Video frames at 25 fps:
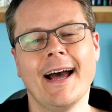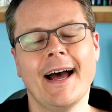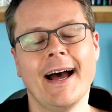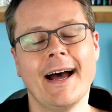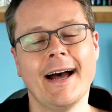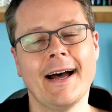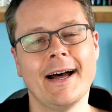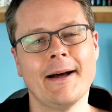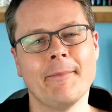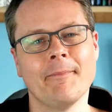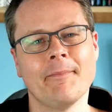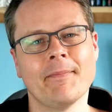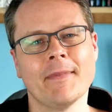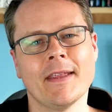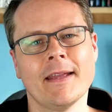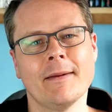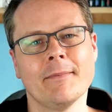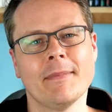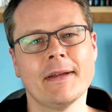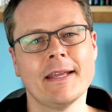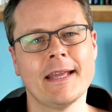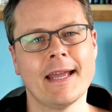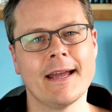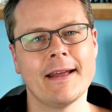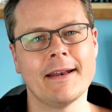
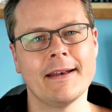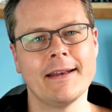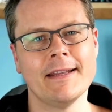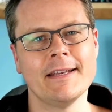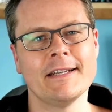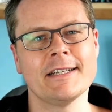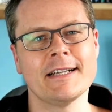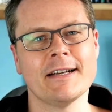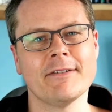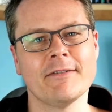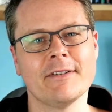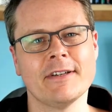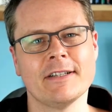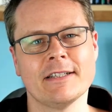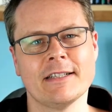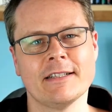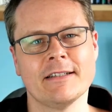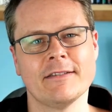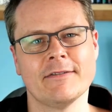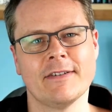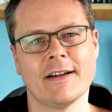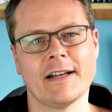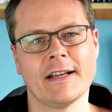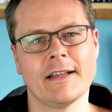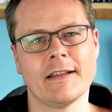But yeah, Ninjak vs.
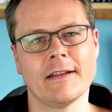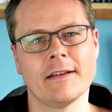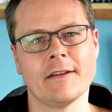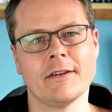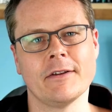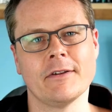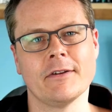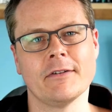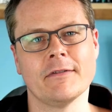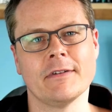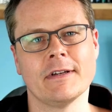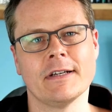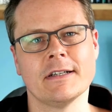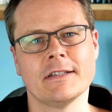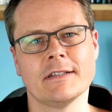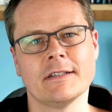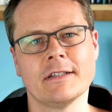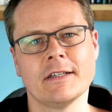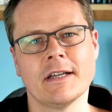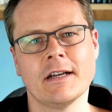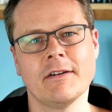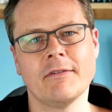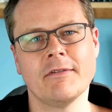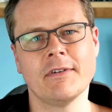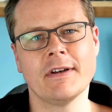the Valiant Universe.
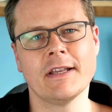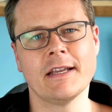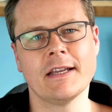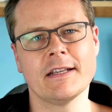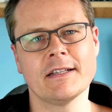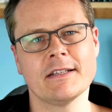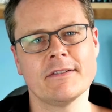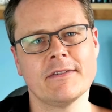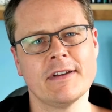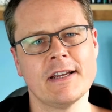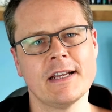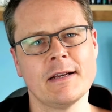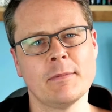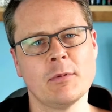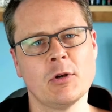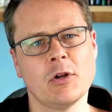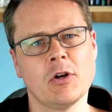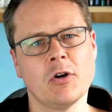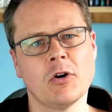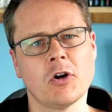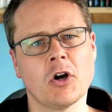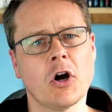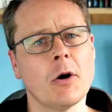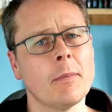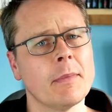Currently it's available
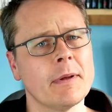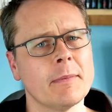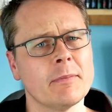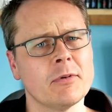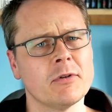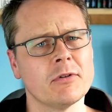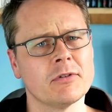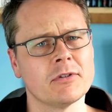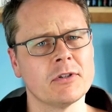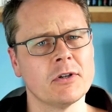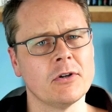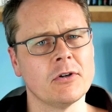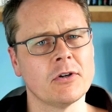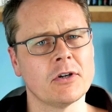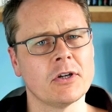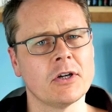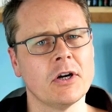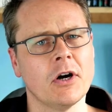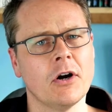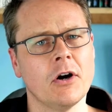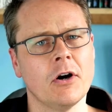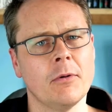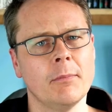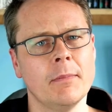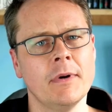on
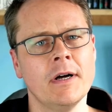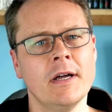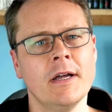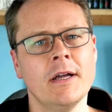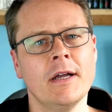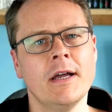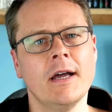comicbook.com,